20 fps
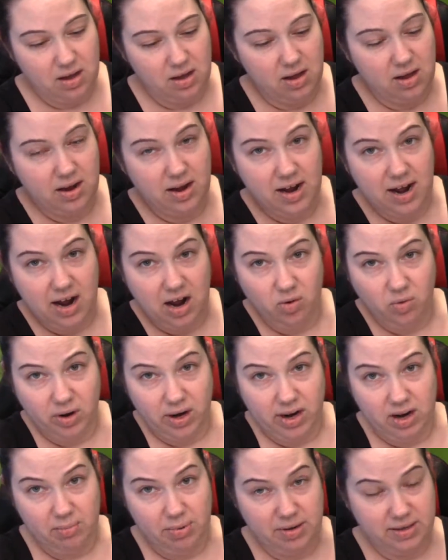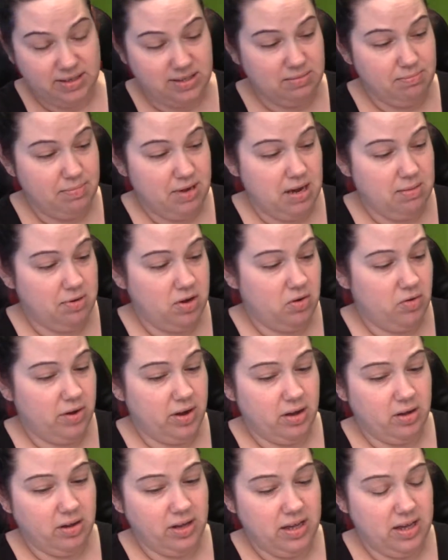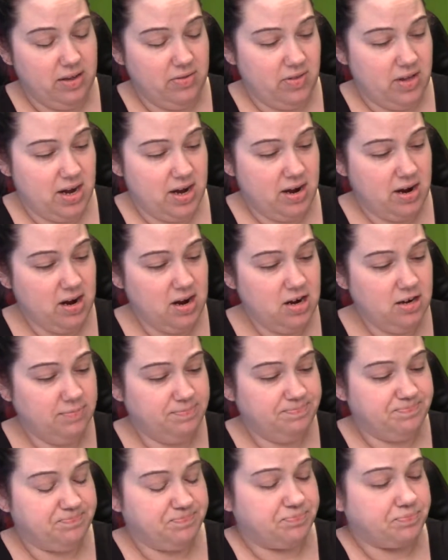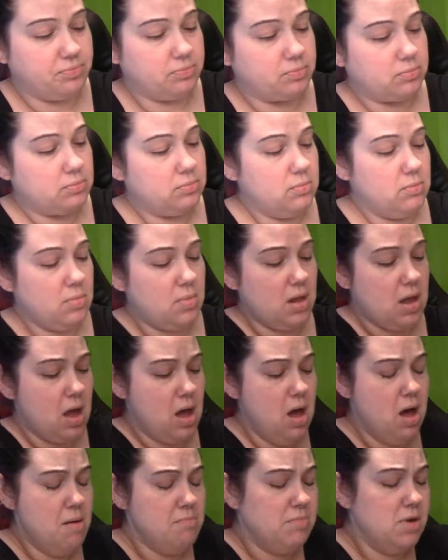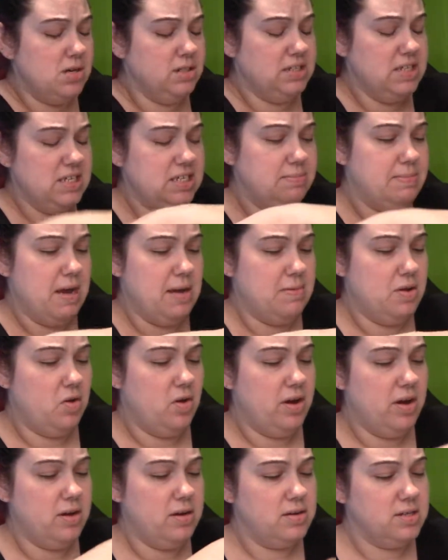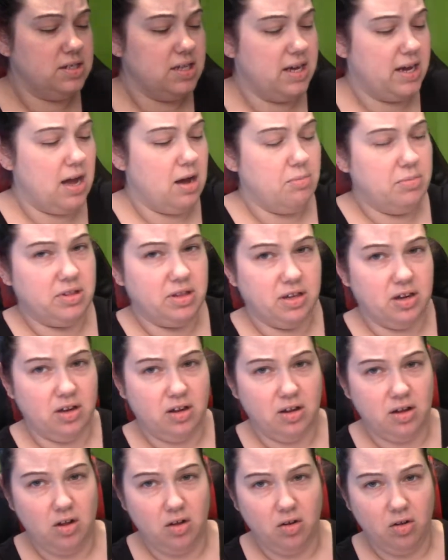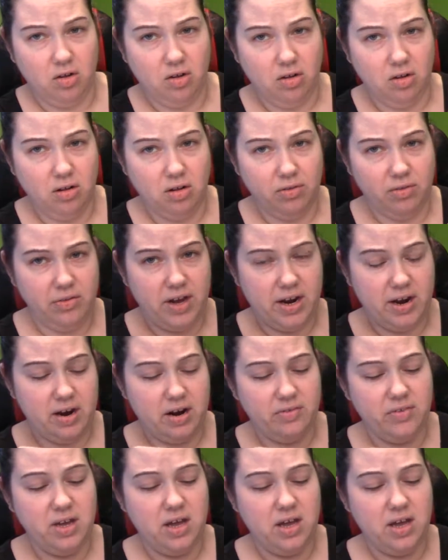And now we're going to put some baby oil in there. Most of these baby oils, they come with a little hole there at